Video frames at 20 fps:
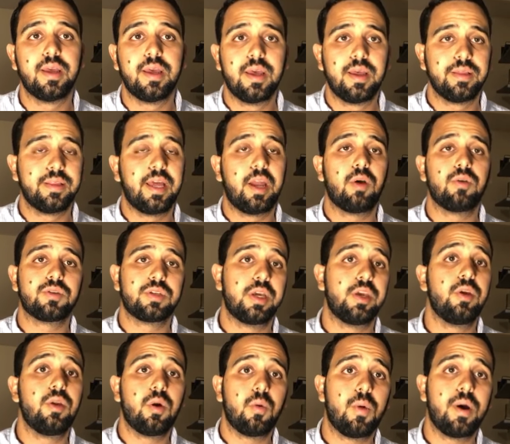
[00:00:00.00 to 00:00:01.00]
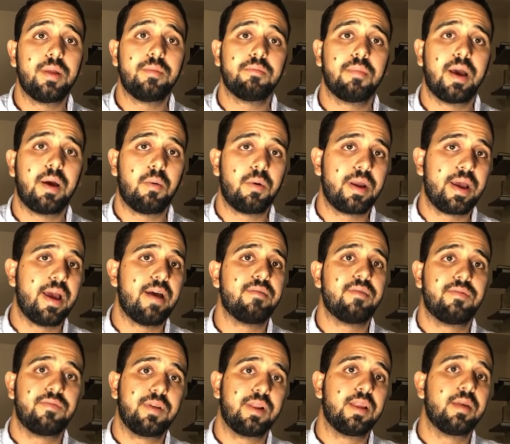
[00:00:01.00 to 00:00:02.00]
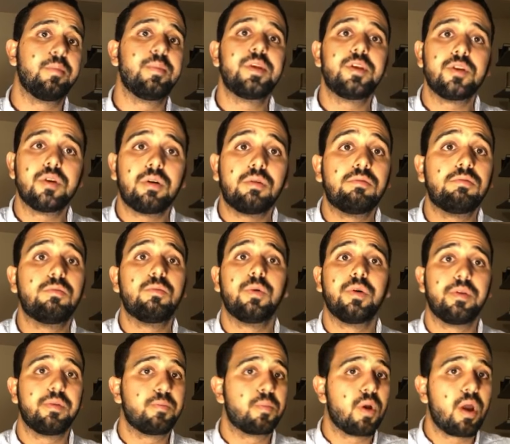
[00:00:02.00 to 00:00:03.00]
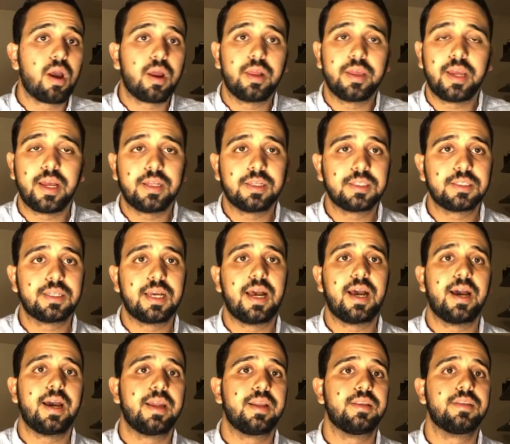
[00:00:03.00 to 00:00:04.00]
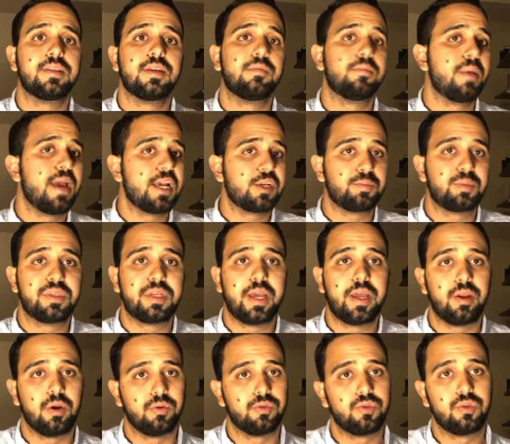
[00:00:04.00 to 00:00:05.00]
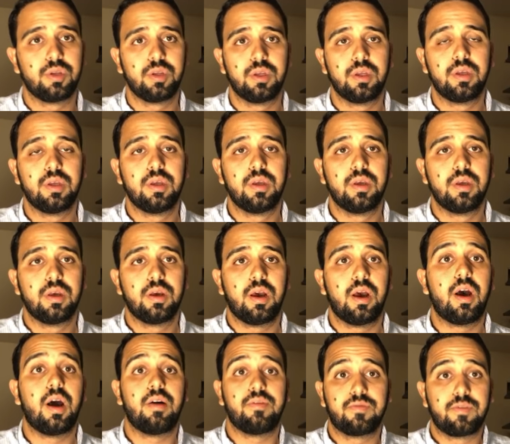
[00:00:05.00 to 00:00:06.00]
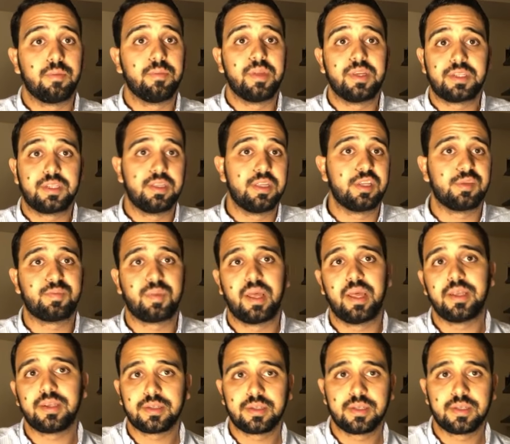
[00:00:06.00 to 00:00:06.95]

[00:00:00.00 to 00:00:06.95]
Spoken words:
They don't say, you know what, I want to have a filet mignon with broccoli on the side and some mashed potatoes from this and this place.